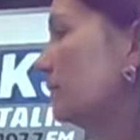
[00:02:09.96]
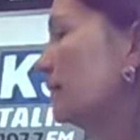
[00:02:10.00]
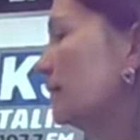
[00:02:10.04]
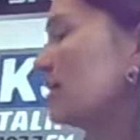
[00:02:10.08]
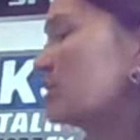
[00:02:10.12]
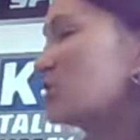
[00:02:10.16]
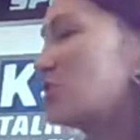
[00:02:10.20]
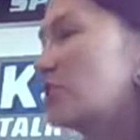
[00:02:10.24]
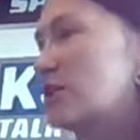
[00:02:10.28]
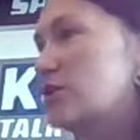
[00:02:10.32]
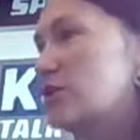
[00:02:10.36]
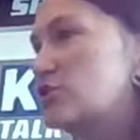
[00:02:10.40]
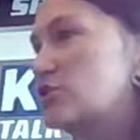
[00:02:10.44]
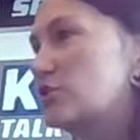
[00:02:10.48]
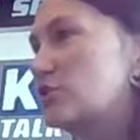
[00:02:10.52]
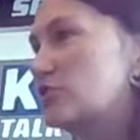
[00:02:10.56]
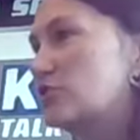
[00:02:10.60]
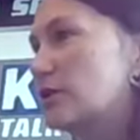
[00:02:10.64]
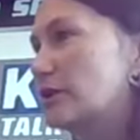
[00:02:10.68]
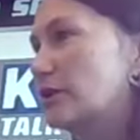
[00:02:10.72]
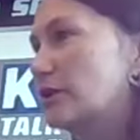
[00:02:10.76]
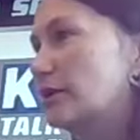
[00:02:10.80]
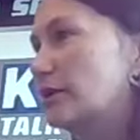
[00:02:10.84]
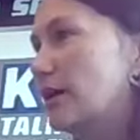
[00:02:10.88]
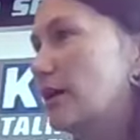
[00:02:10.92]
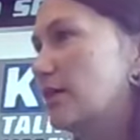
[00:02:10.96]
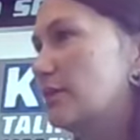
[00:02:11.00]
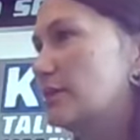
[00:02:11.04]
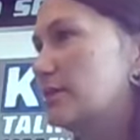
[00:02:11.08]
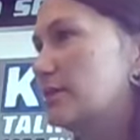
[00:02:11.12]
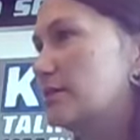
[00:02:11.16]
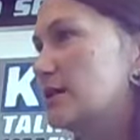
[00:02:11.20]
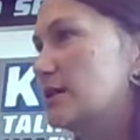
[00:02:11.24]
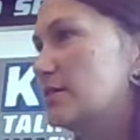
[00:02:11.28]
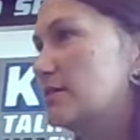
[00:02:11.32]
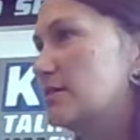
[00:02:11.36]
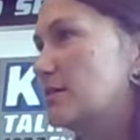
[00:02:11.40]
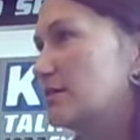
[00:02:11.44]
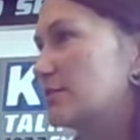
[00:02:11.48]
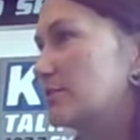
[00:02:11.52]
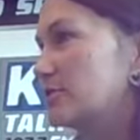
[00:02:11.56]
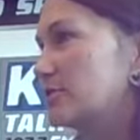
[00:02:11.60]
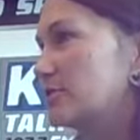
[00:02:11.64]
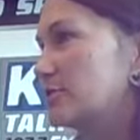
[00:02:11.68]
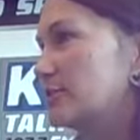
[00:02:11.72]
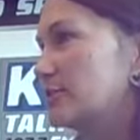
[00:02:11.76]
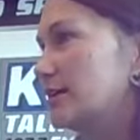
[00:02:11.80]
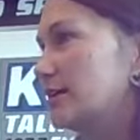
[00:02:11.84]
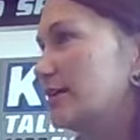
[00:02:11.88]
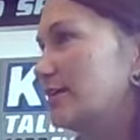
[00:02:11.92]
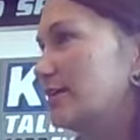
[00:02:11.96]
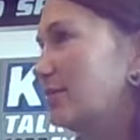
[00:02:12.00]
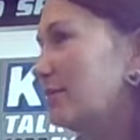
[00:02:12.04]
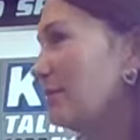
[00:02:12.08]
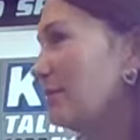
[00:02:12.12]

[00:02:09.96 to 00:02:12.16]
much like children, I would say, Dr. T.